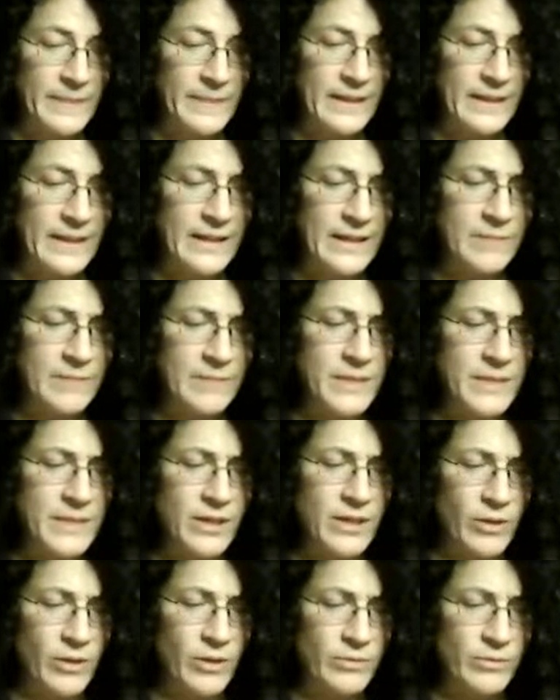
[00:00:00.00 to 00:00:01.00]
"Let me
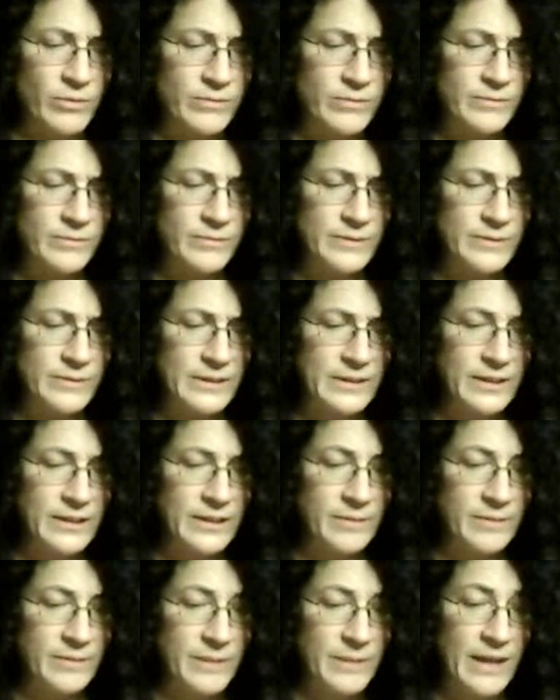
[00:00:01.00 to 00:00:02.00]
go,"
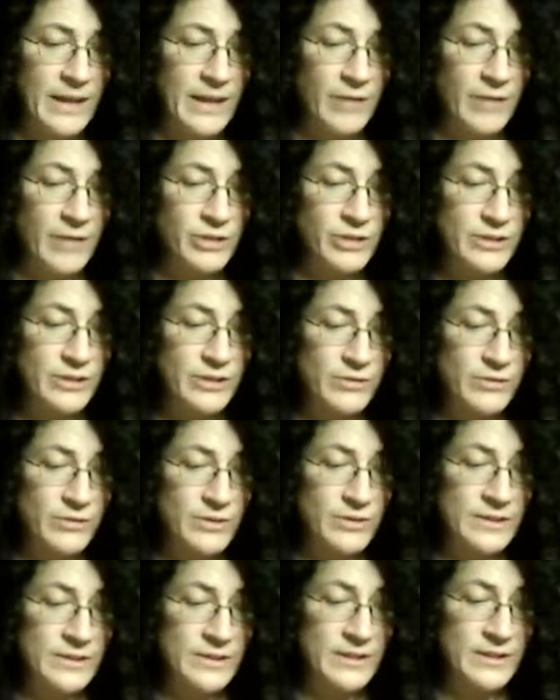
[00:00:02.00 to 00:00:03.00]
but now she stood
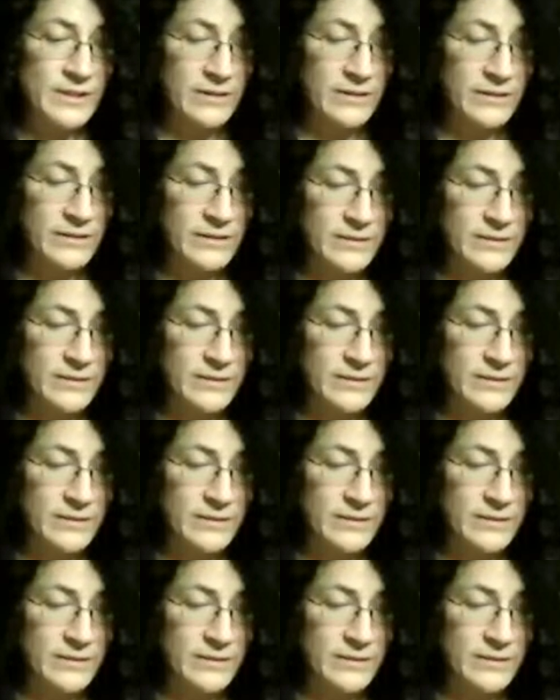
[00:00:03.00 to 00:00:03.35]
still.